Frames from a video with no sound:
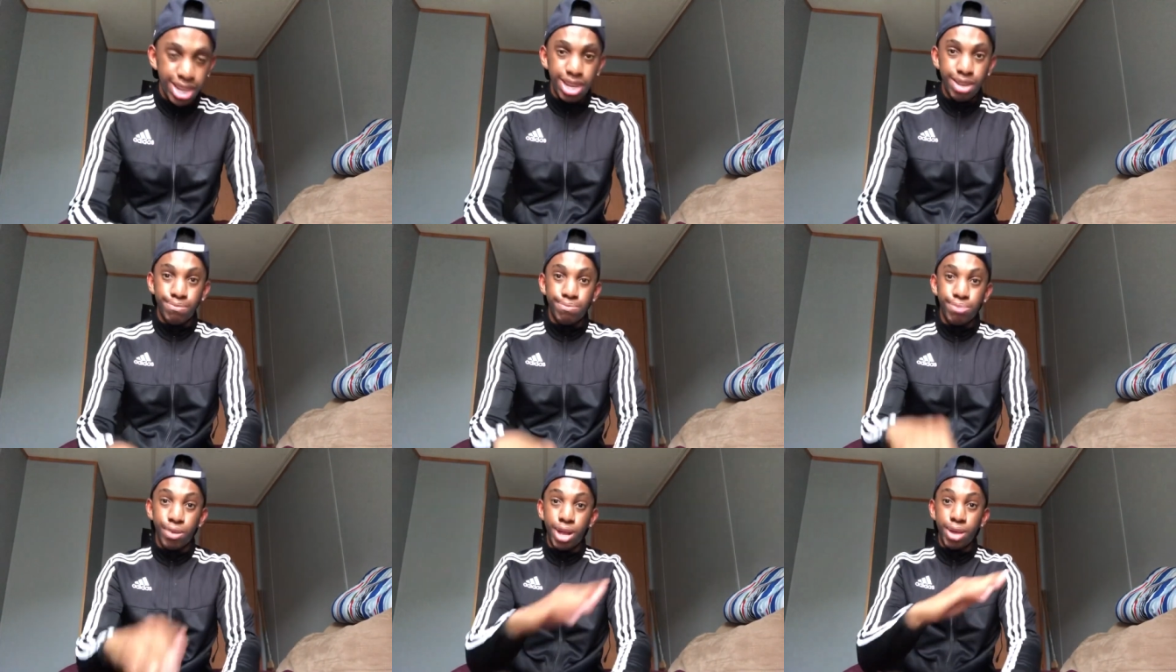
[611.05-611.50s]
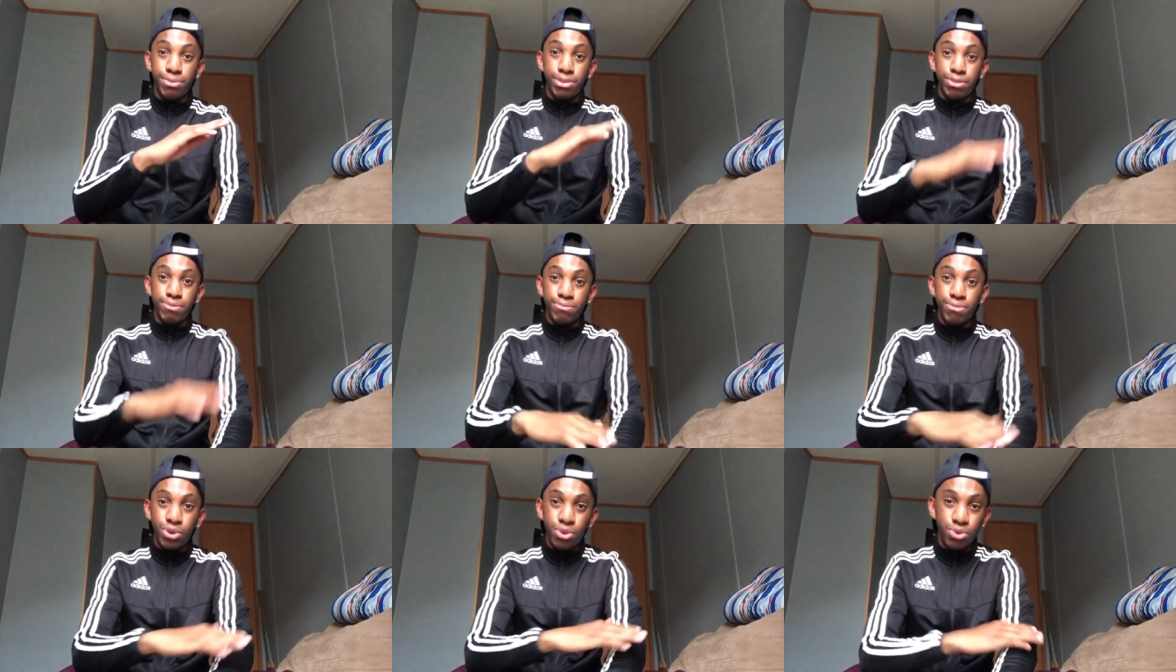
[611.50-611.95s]
and
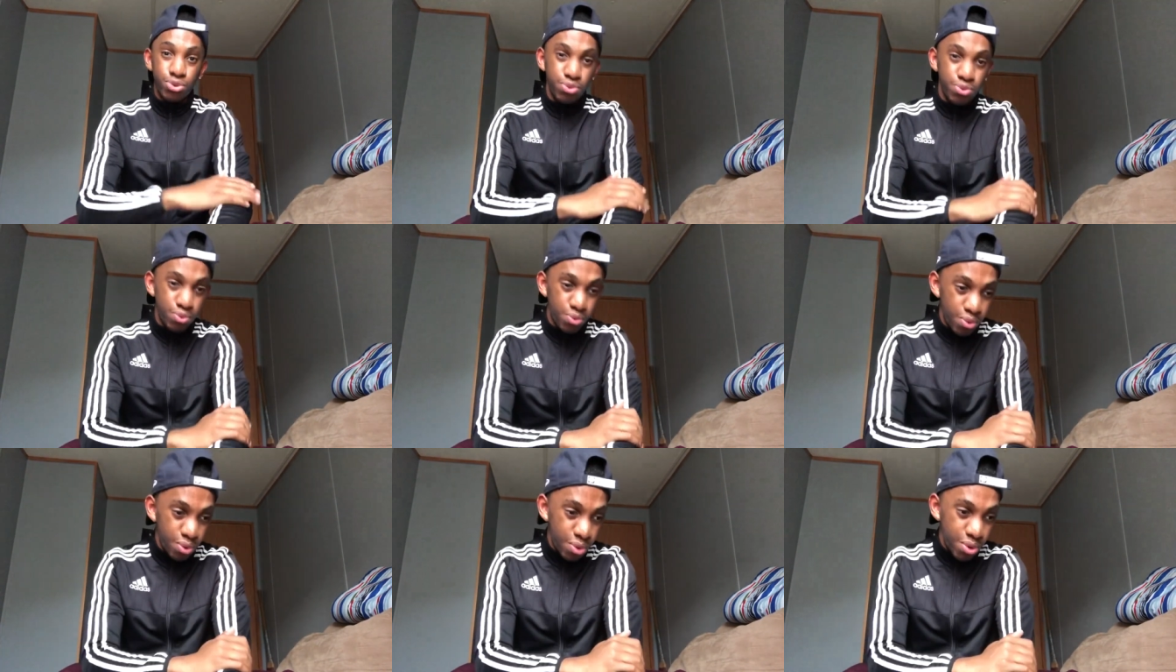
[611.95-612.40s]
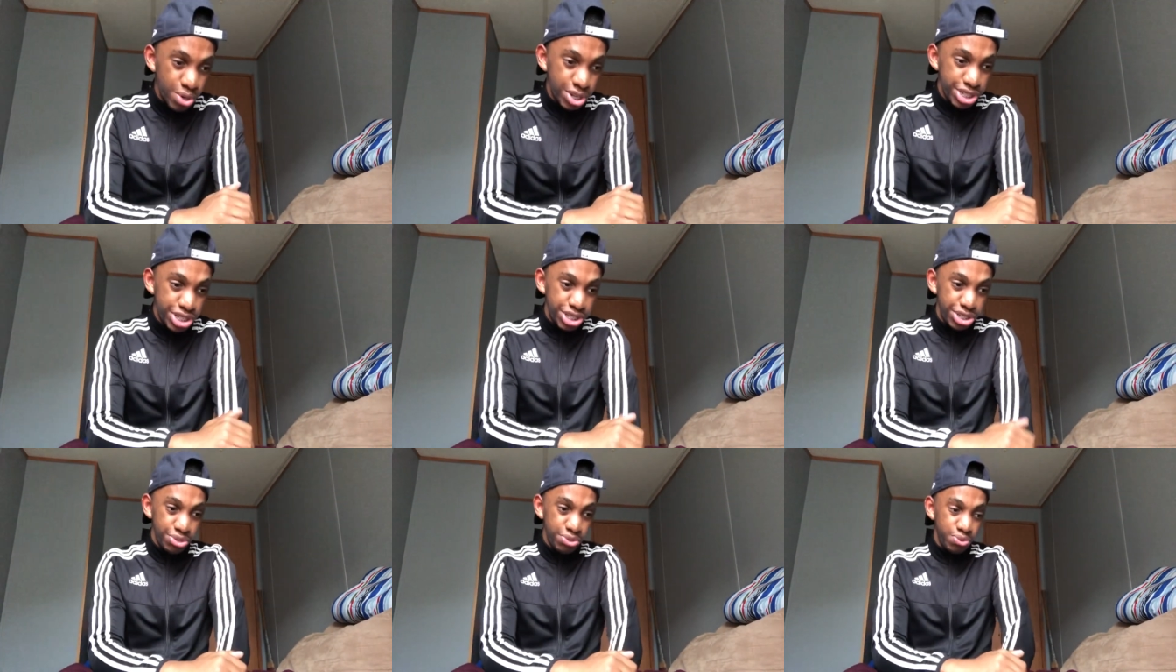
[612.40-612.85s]
probably most worn
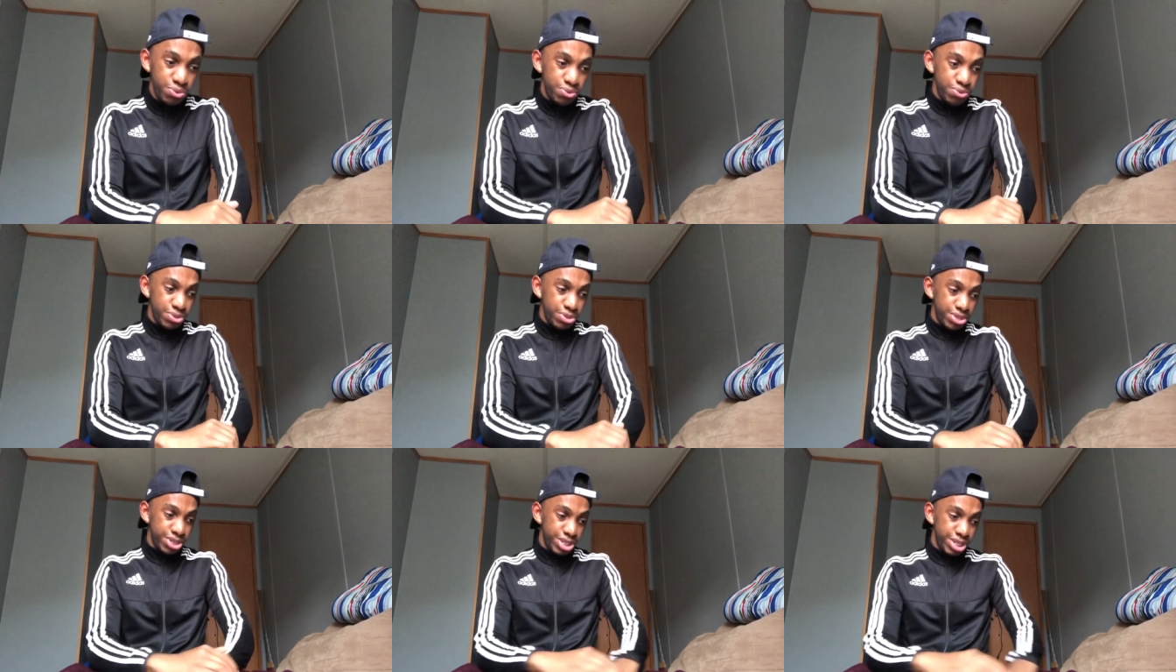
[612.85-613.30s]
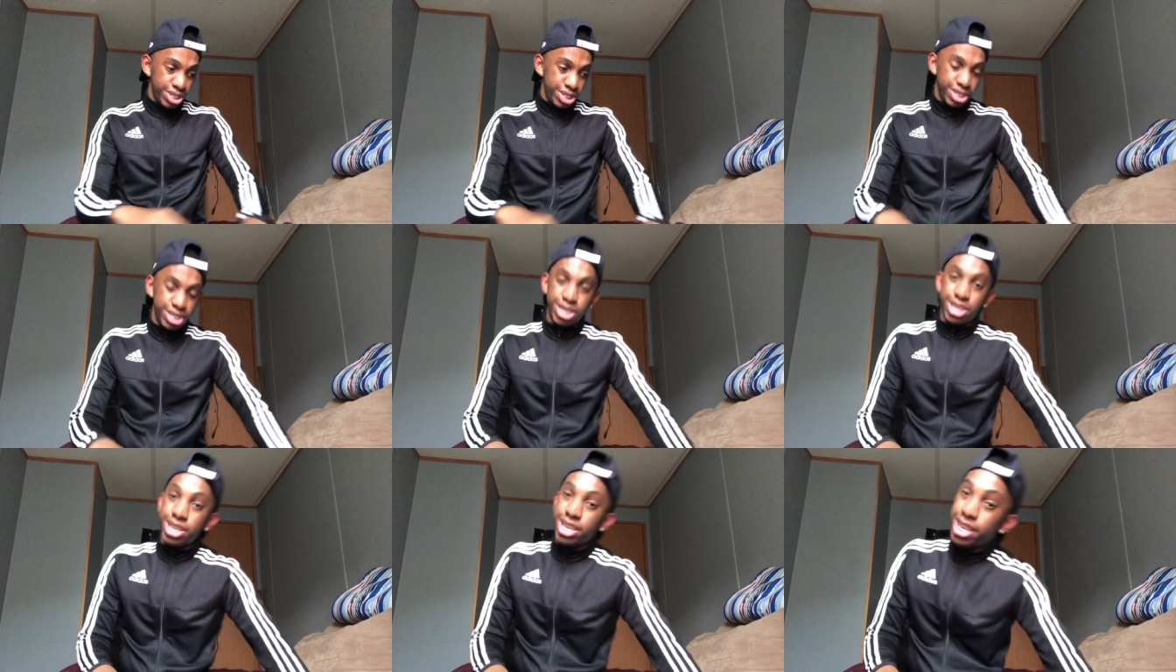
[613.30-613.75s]
shoe
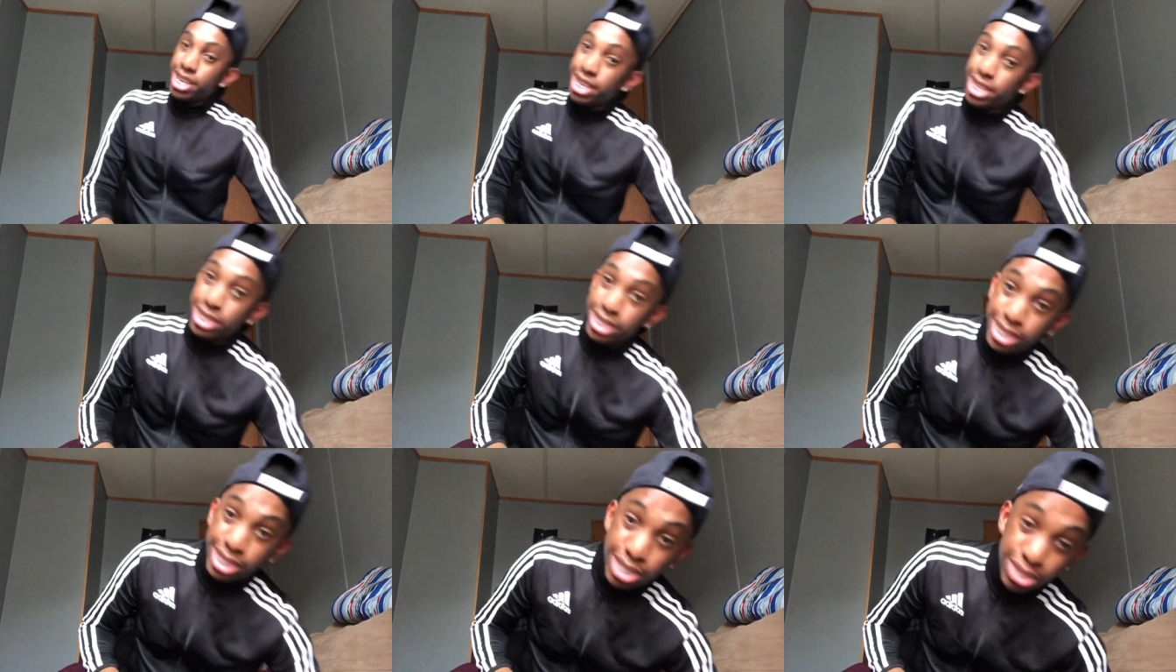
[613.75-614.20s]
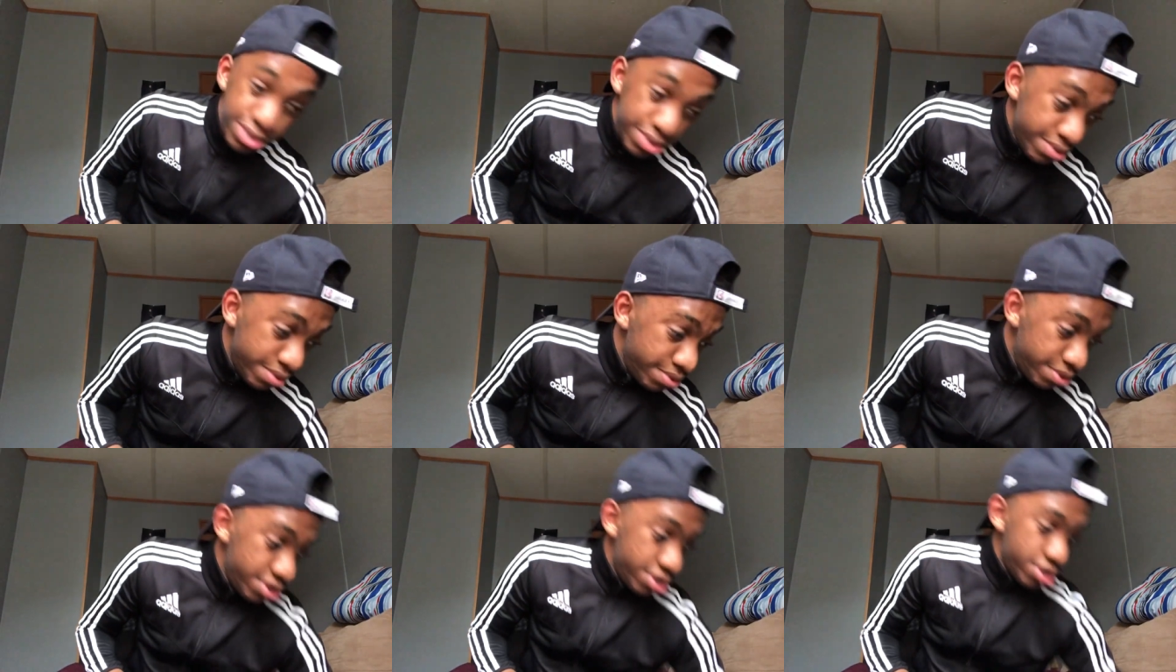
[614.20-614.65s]
is the